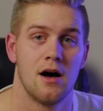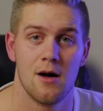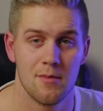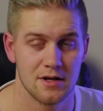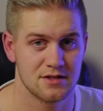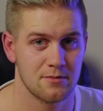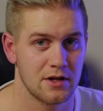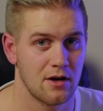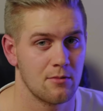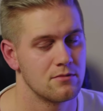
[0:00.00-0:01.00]
I messed
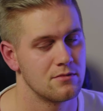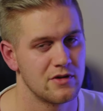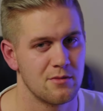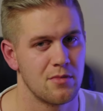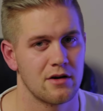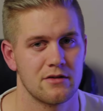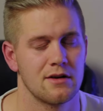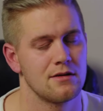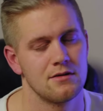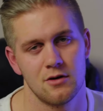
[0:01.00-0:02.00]
something up. It's
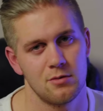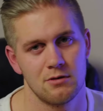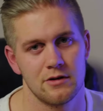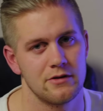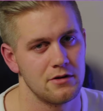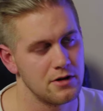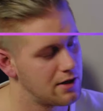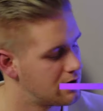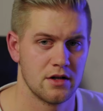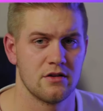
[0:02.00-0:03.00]
embarrassing. Nobody wants to do
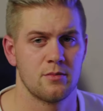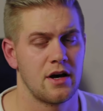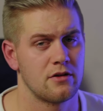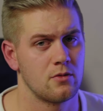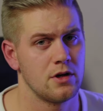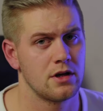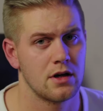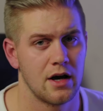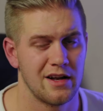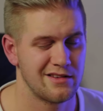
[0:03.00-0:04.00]
that. Now this past week,
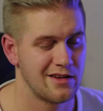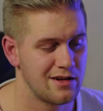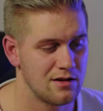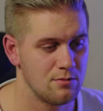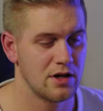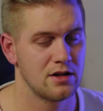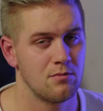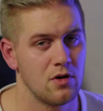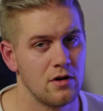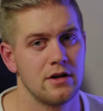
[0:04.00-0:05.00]
I decided to bite the
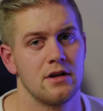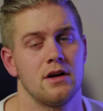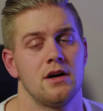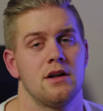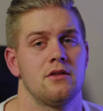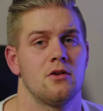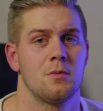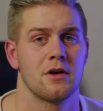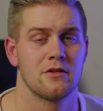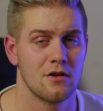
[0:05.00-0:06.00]
bullet and I
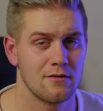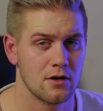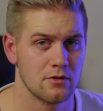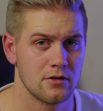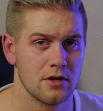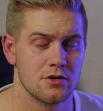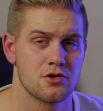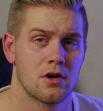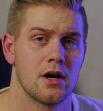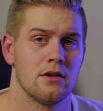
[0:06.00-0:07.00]
told myself I was gonna
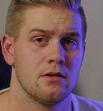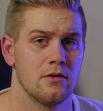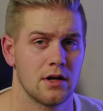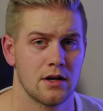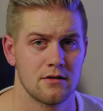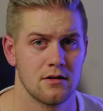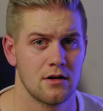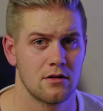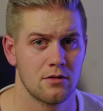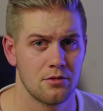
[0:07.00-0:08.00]
try using
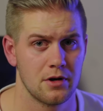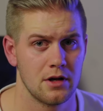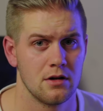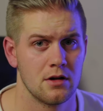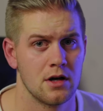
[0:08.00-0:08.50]
S-Log3